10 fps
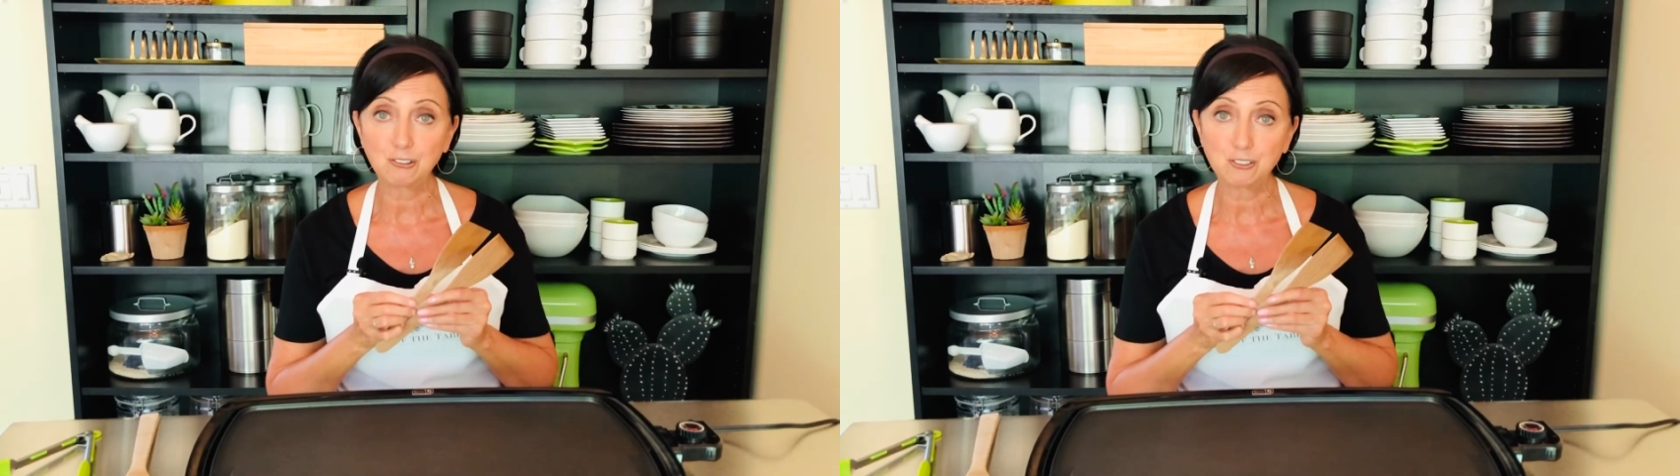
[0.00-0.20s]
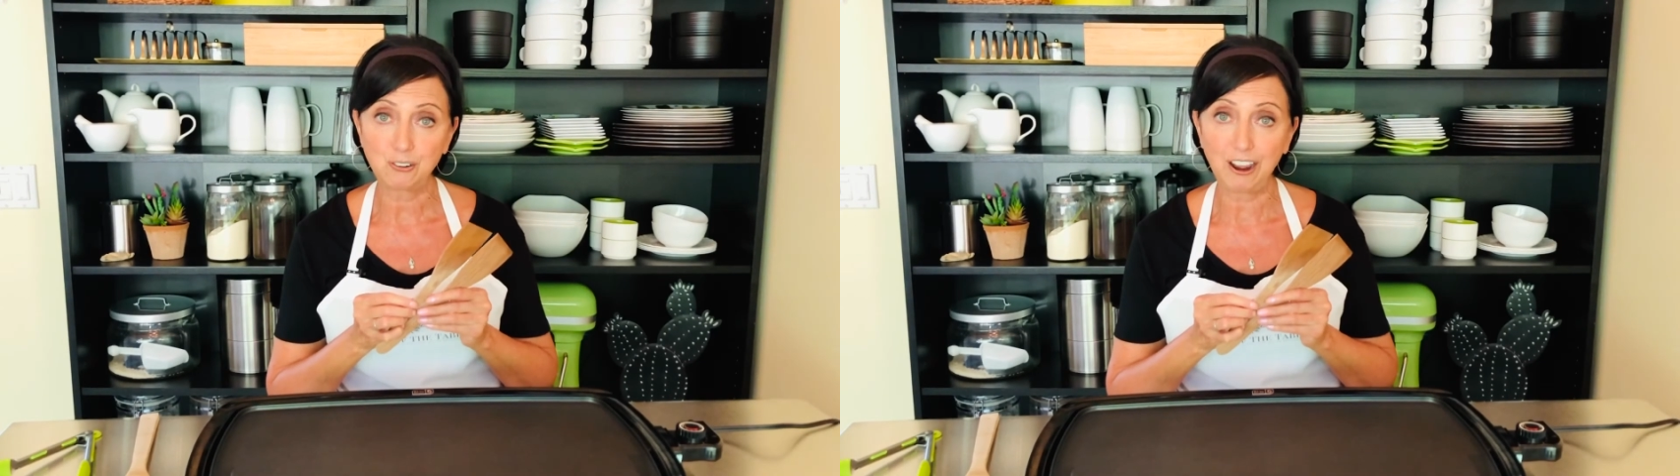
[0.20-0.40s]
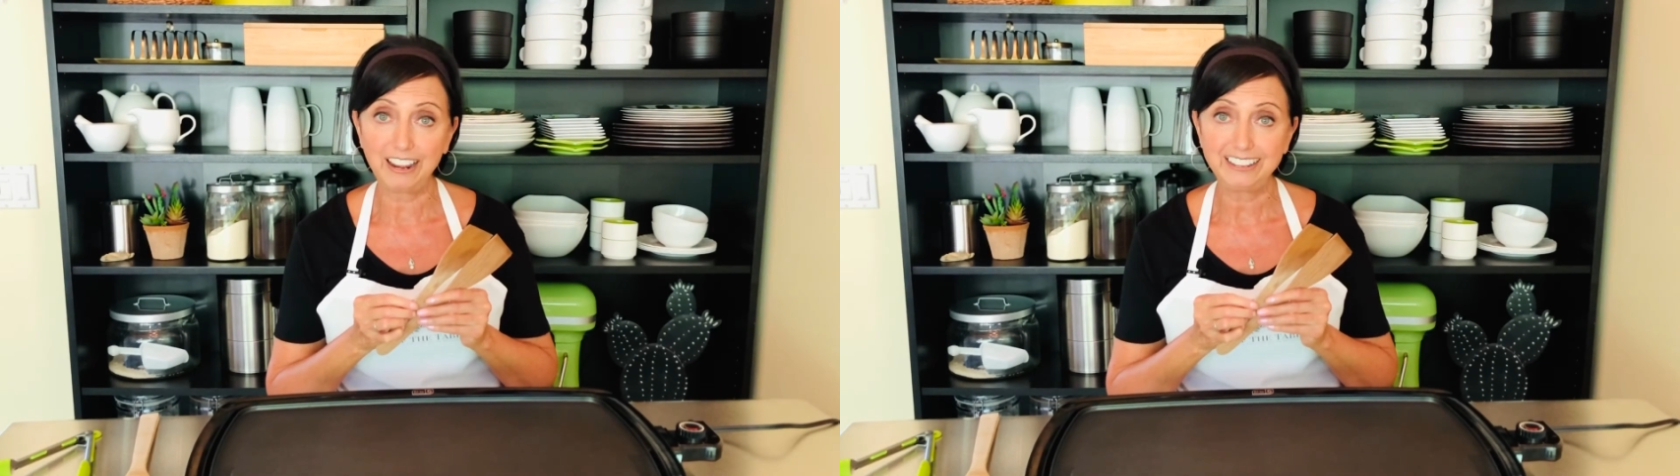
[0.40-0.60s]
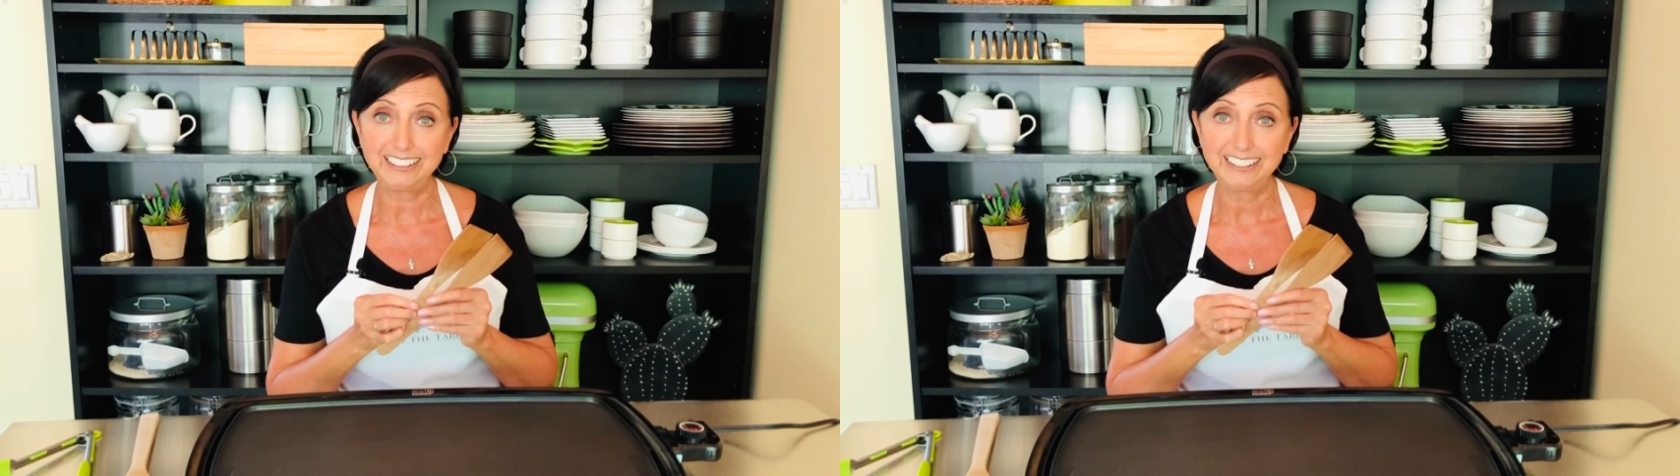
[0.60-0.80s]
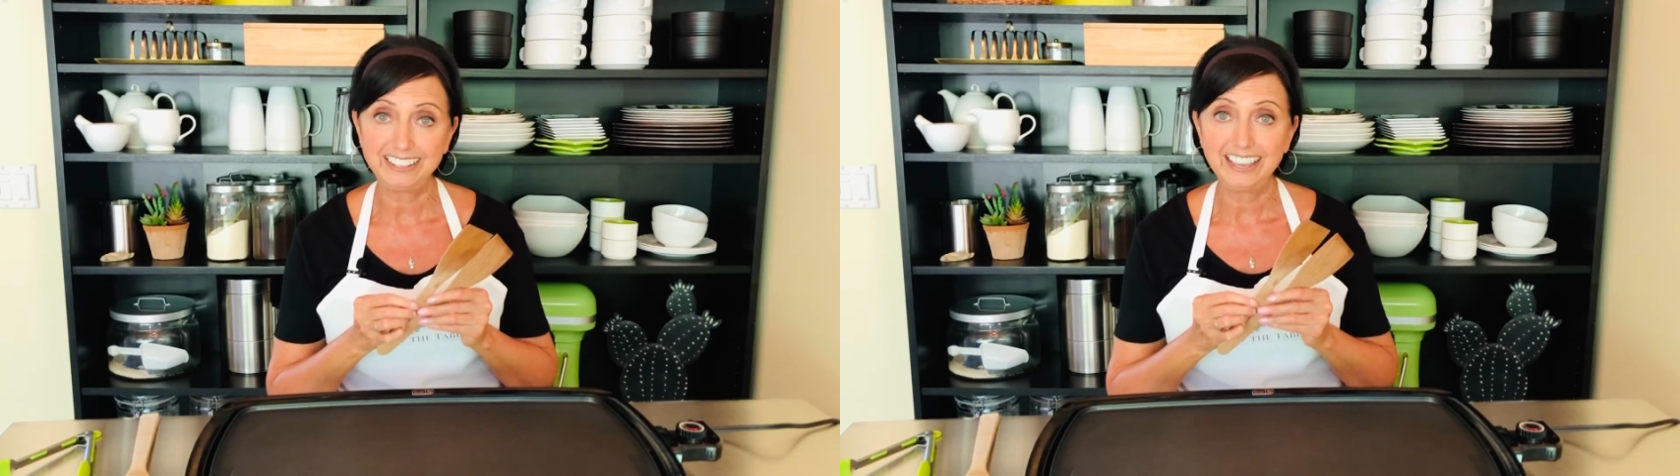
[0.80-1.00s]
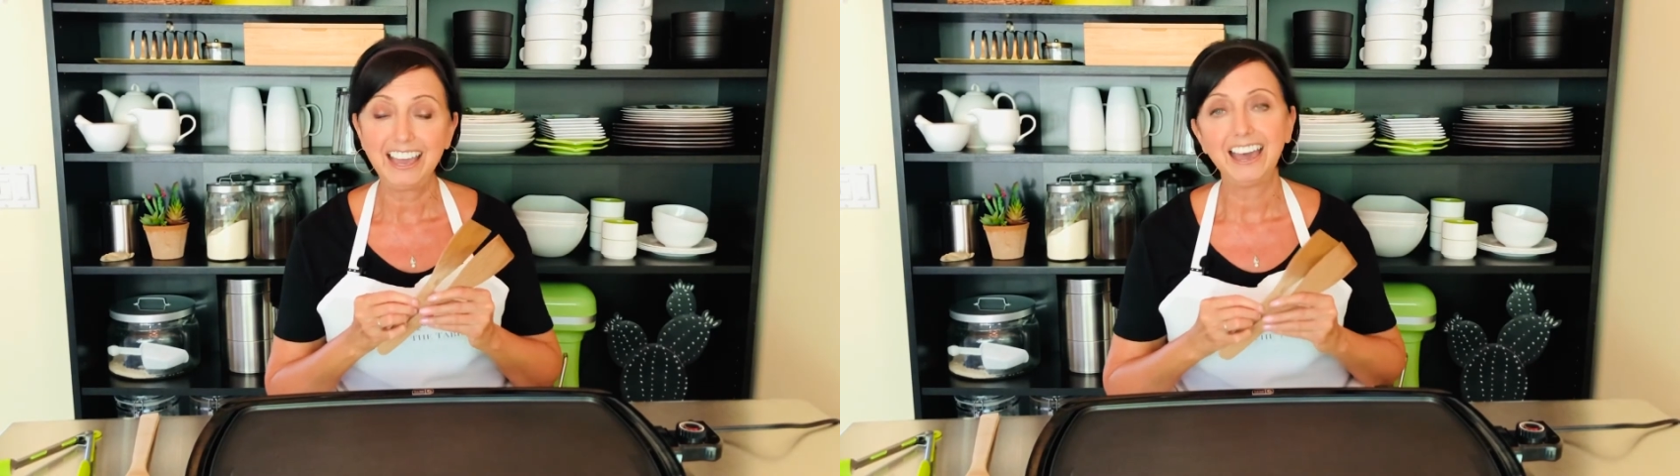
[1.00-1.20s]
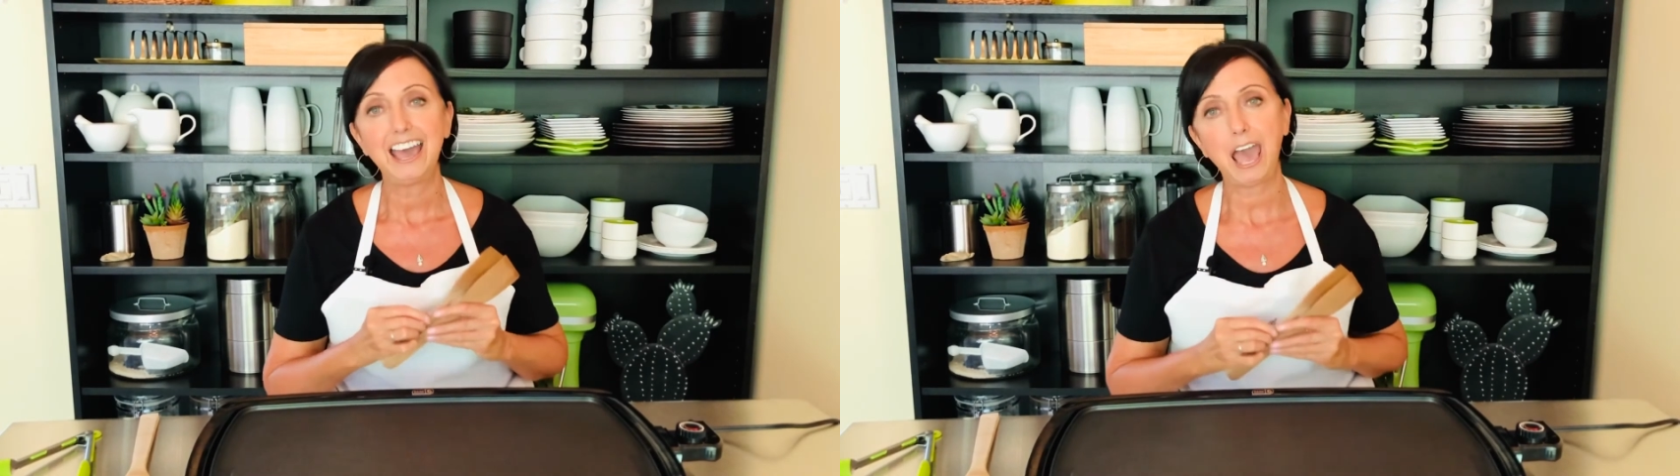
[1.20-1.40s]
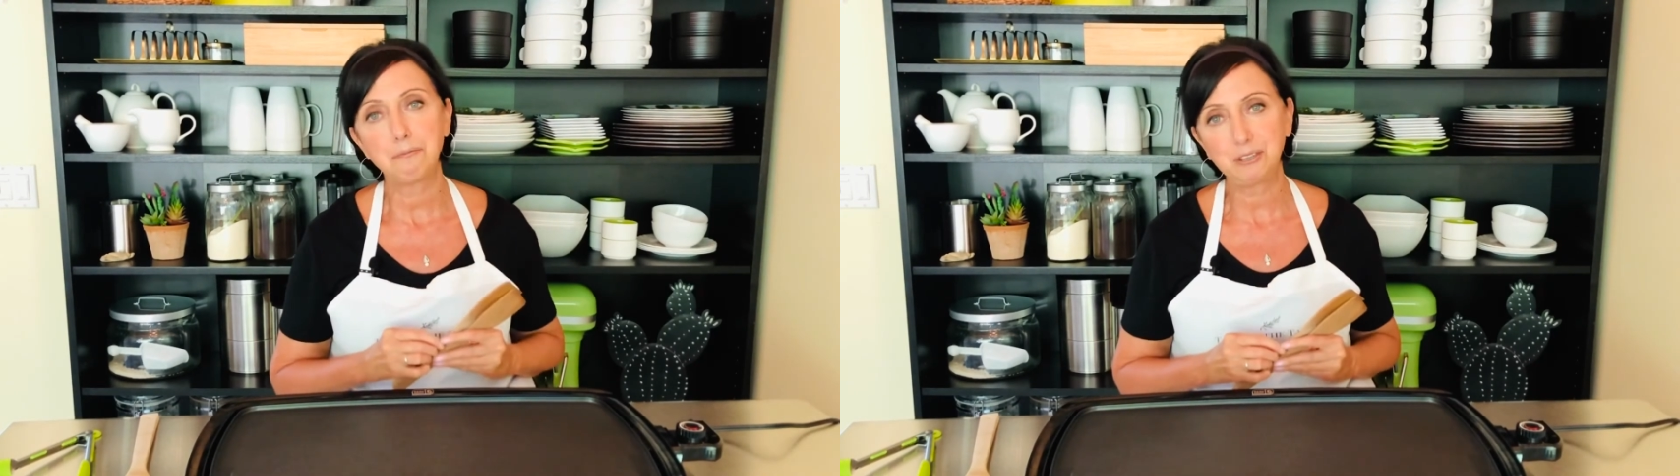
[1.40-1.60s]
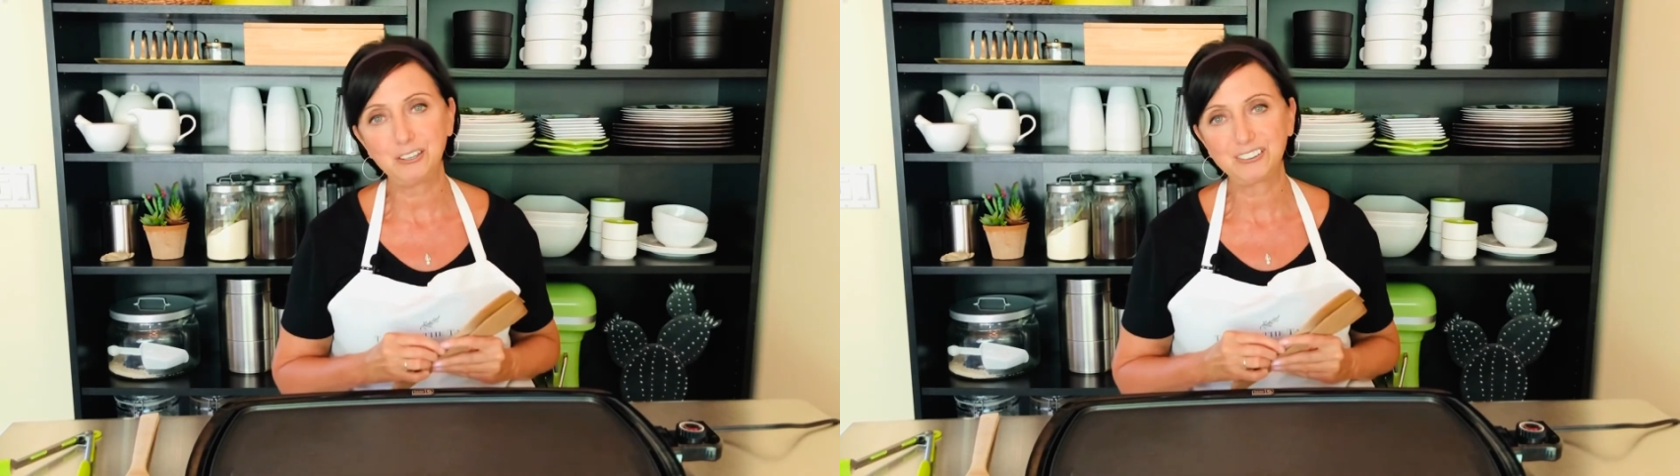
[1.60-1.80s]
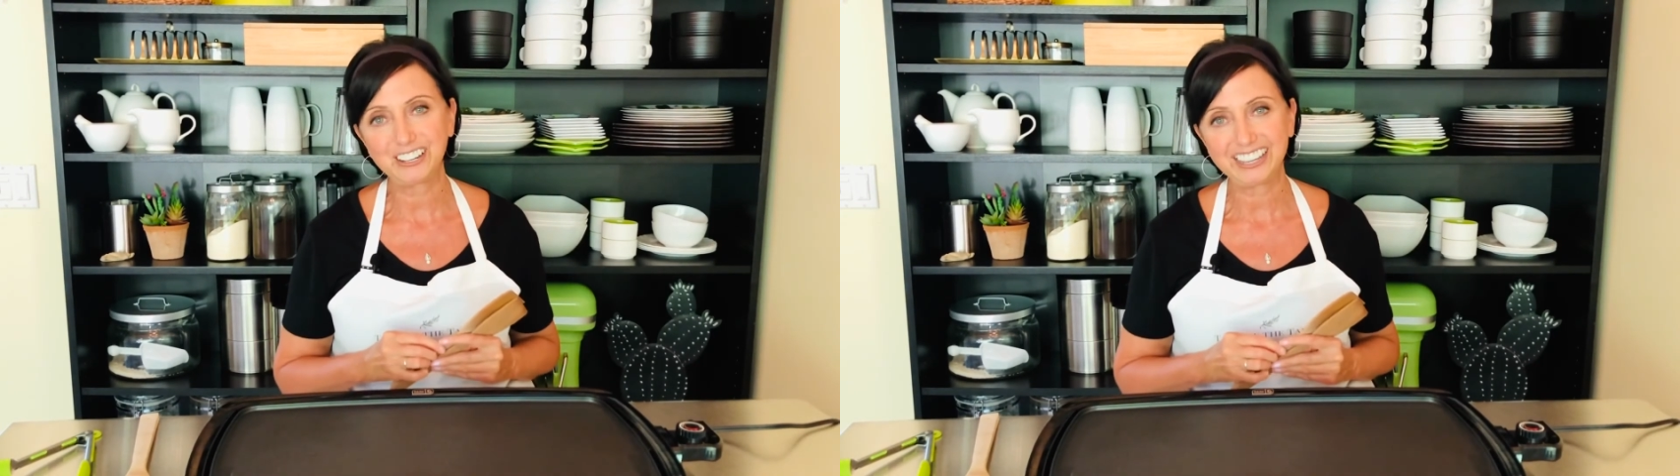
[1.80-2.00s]
dry. Happy
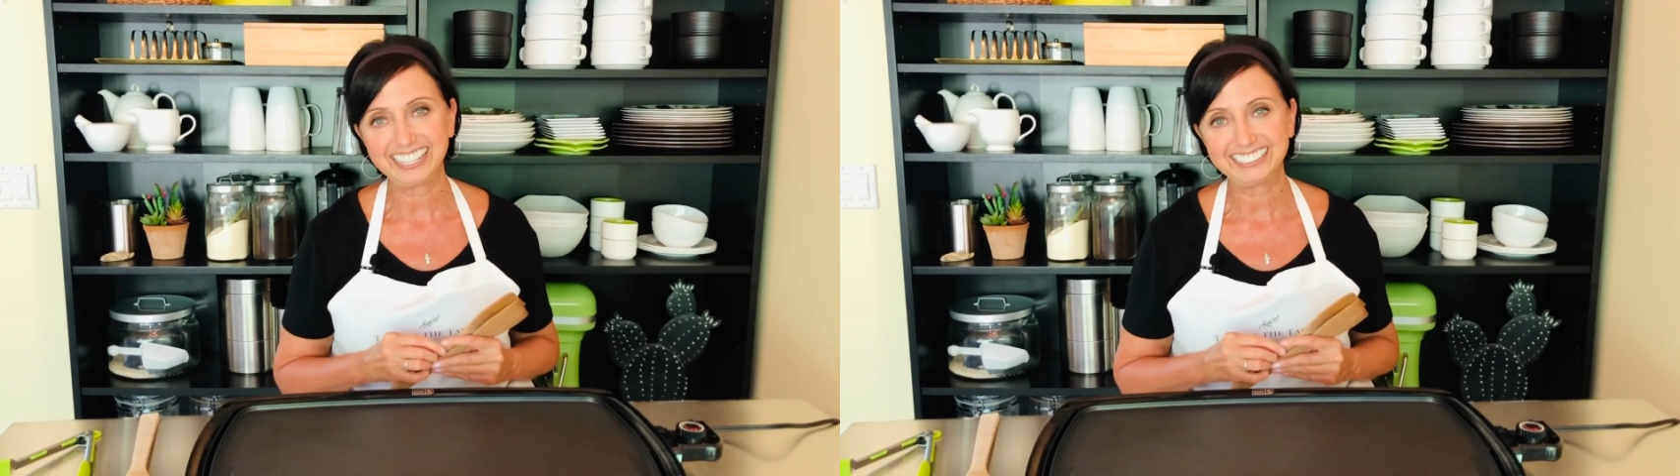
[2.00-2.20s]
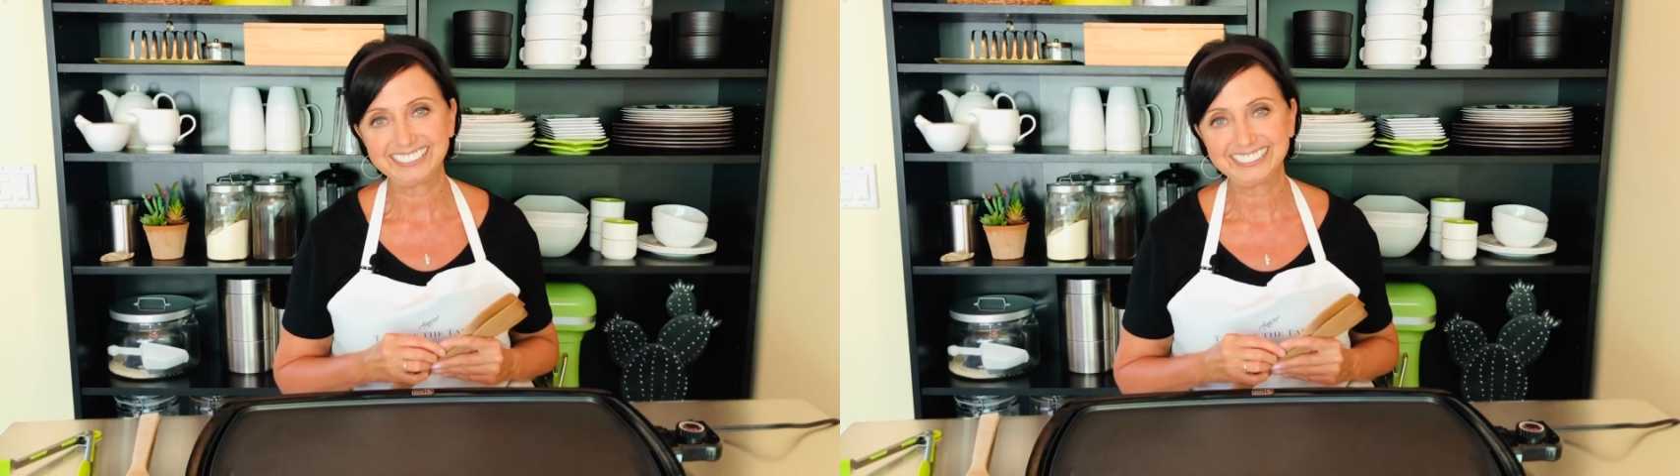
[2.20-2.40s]
grilling.